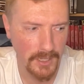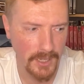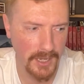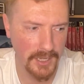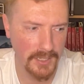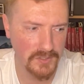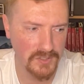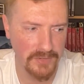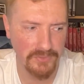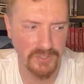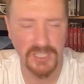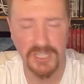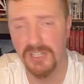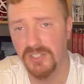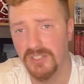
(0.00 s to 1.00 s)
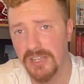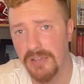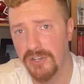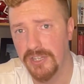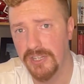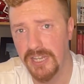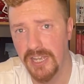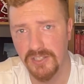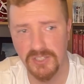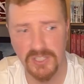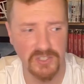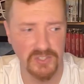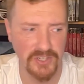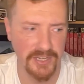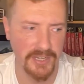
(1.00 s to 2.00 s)
and 17-7 in the
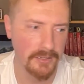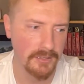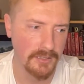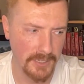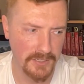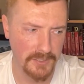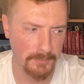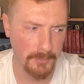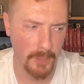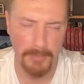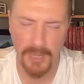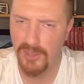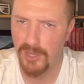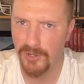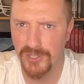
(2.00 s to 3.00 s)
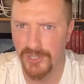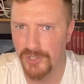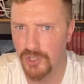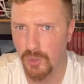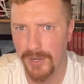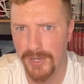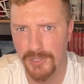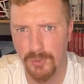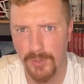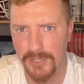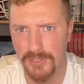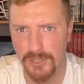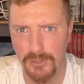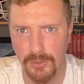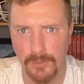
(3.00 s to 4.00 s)
SEC. And he's been there since
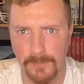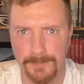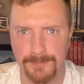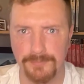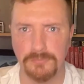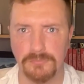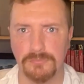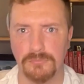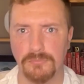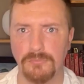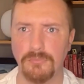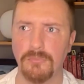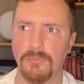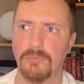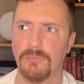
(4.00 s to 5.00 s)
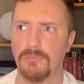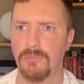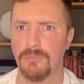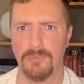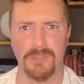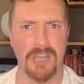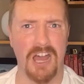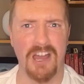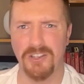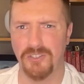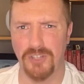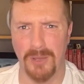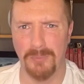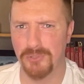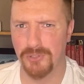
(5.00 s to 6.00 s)
2022. Not a
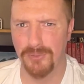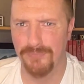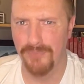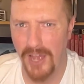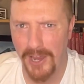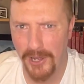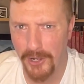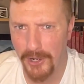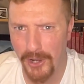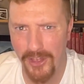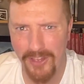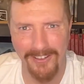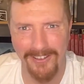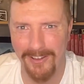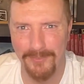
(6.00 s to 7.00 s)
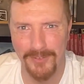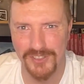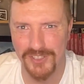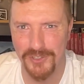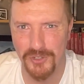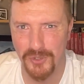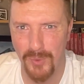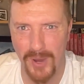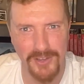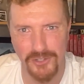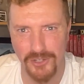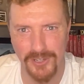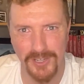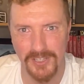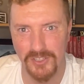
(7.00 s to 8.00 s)
dumpster fire of a
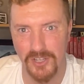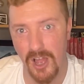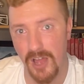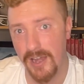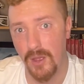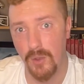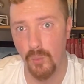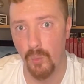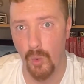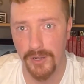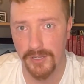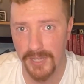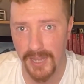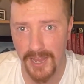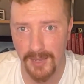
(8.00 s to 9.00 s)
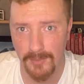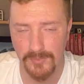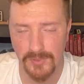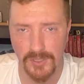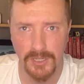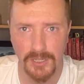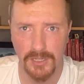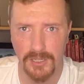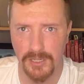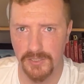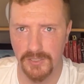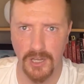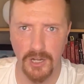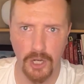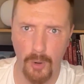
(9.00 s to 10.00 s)
situation. He's gone out and won games.
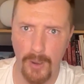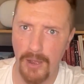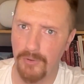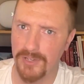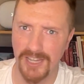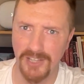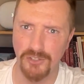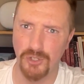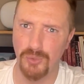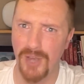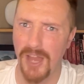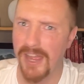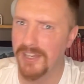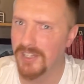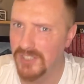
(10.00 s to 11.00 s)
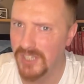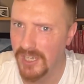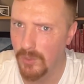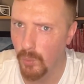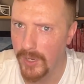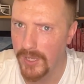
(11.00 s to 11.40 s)
He's going to go out and get you 9 to 10